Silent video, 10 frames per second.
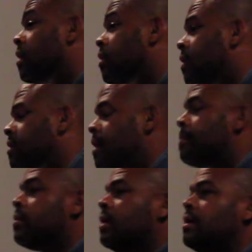to go at that
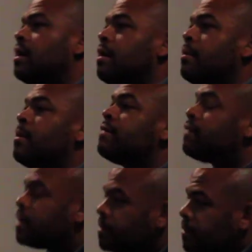point. My
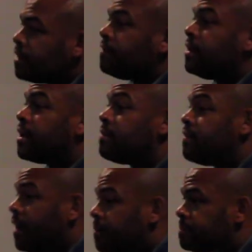father being a Vietnam
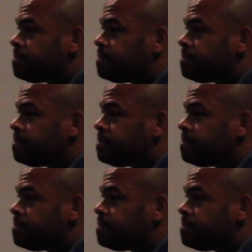vet,